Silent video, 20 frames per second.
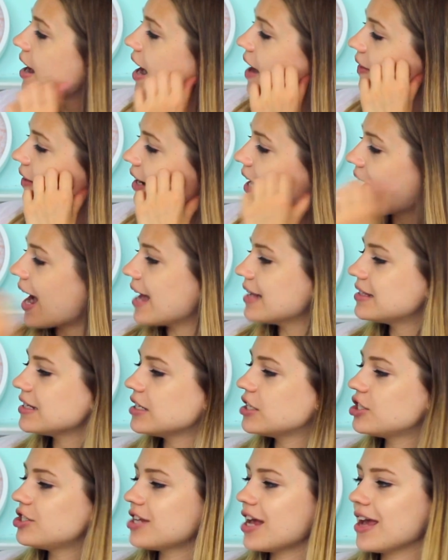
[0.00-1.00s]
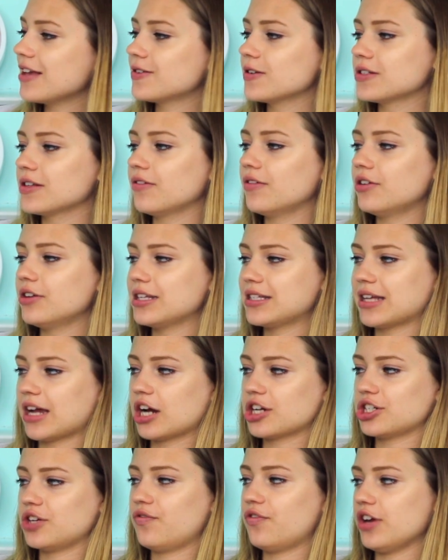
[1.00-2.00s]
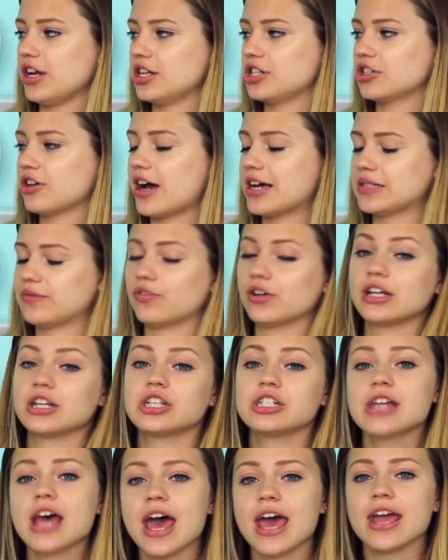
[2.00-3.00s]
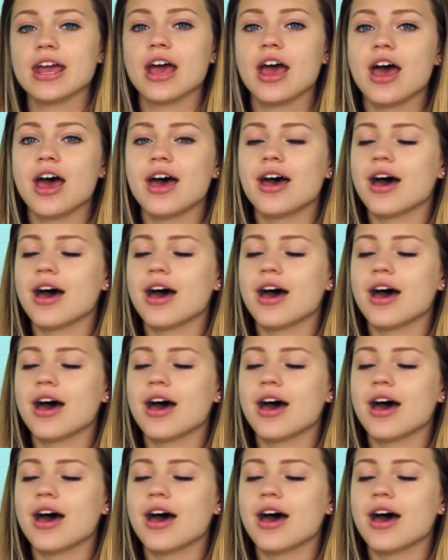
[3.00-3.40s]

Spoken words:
and then it has each day, so there's a little section for each class for each day.